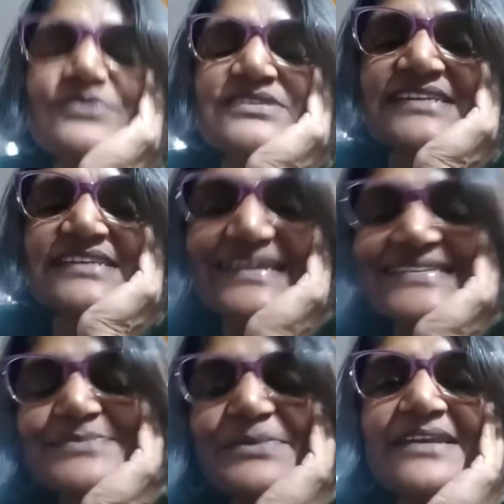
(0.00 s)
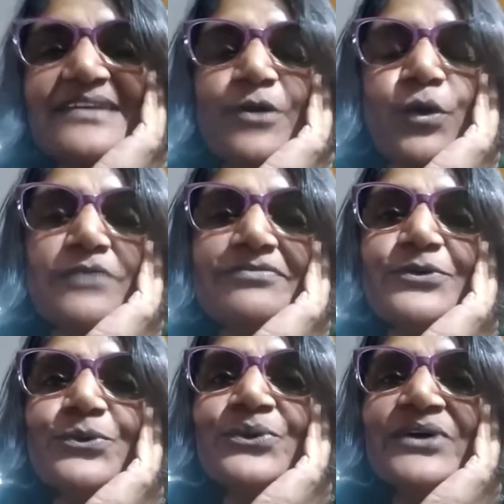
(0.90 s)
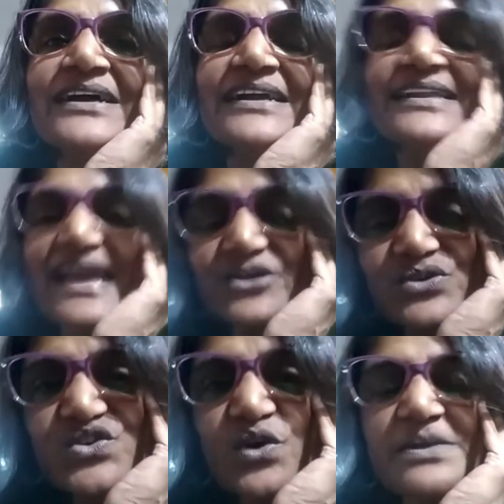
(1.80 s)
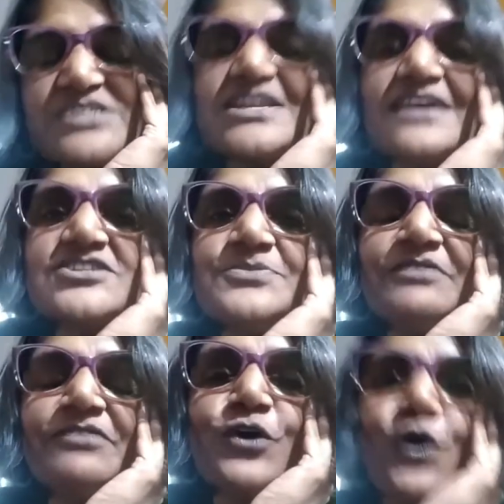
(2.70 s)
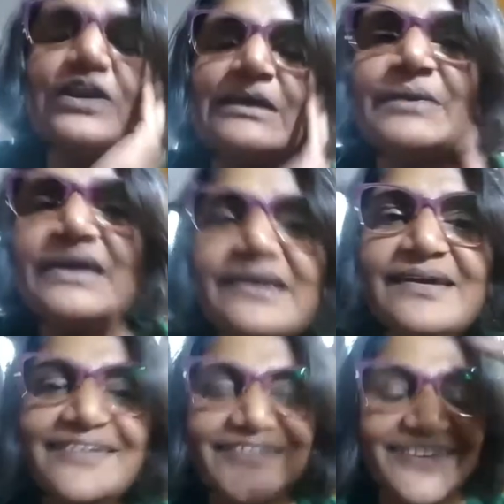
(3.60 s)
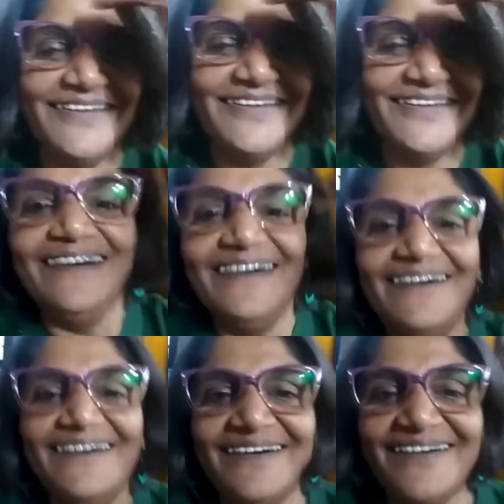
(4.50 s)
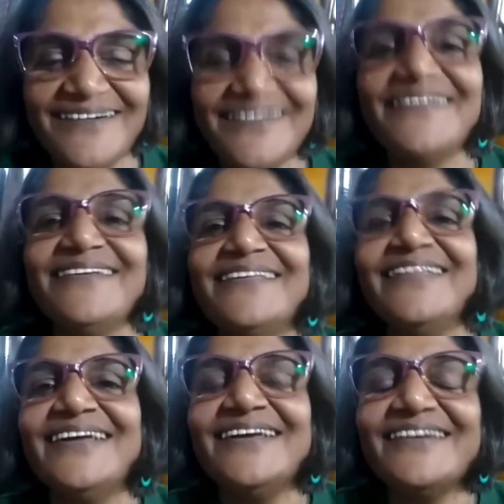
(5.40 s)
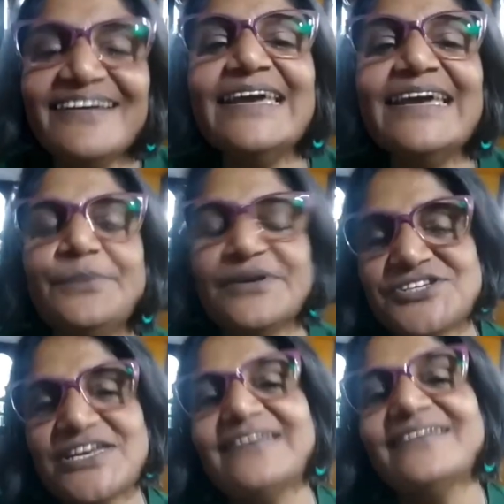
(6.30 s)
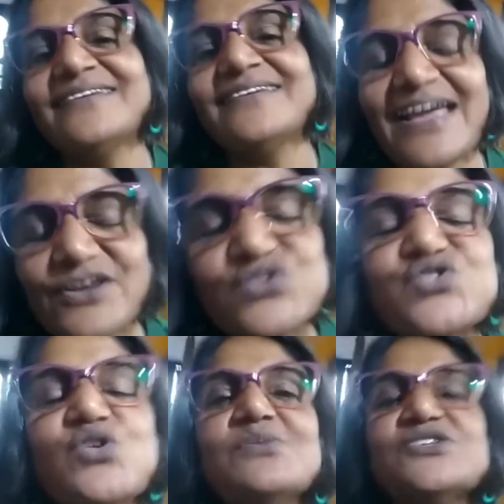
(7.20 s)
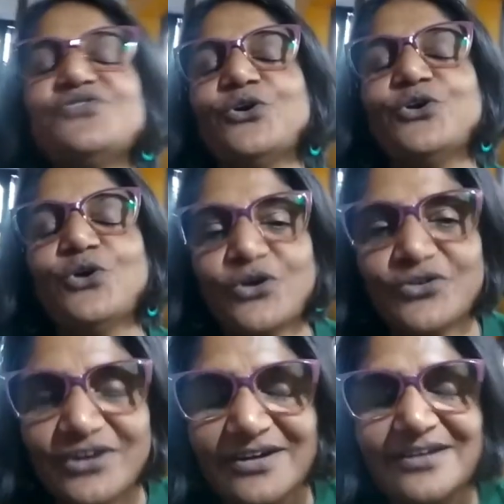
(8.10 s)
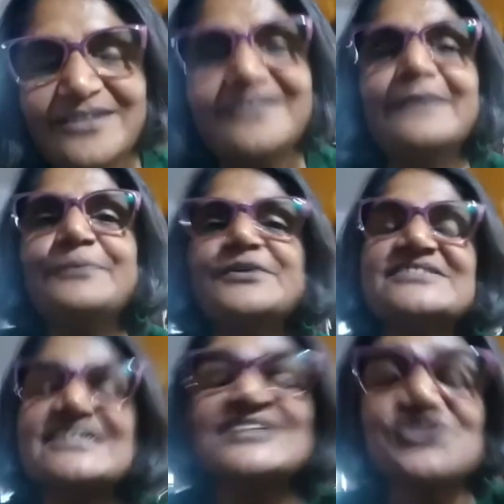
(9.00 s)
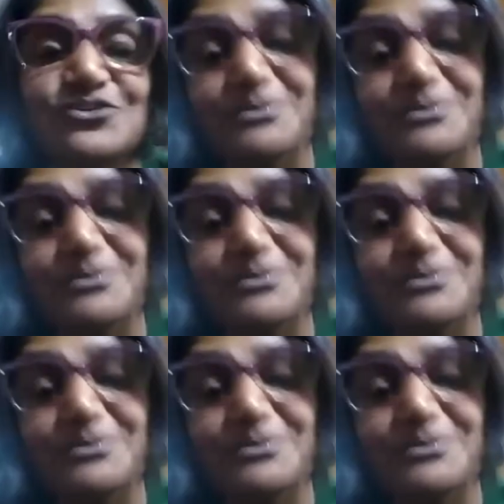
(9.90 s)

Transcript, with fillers: was nice meeting all of you. Thank you so much, Lakshmi, for calling me. Uh, yeah. Really appreciate it. Thank you so much for your uh, appreciation of